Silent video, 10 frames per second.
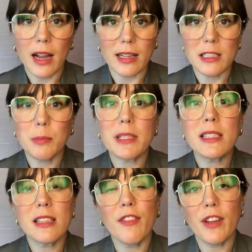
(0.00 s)

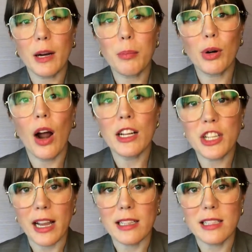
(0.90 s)
specific
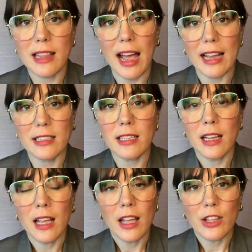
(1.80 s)
projects that
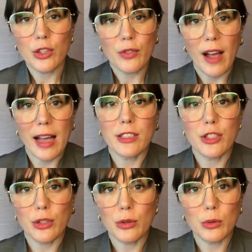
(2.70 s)
you've had
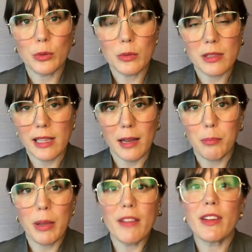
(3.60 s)
to, say,
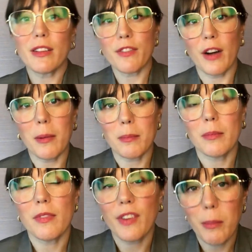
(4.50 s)
pivot
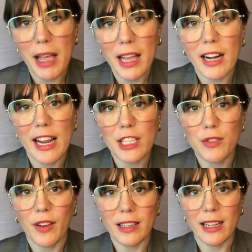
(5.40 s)
from NIH
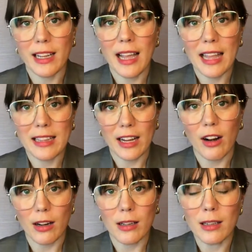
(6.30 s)
funding and that
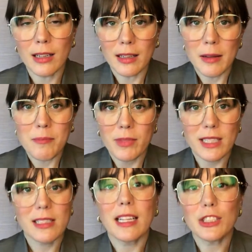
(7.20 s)
are
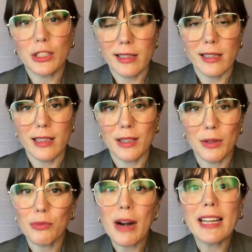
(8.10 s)
essentially
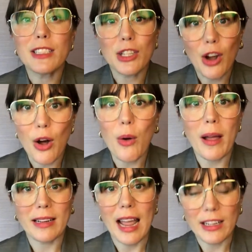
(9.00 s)
ready to go,
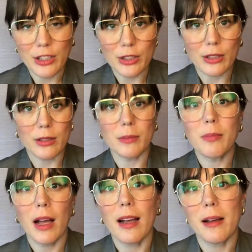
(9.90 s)
and
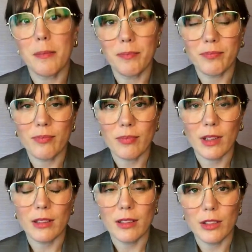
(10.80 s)

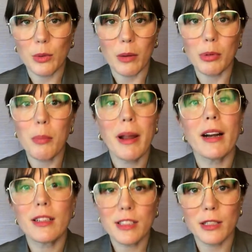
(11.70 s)
you are
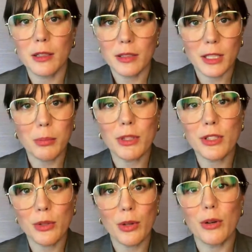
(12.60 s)
prepared to
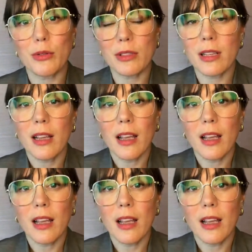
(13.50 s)
pursue those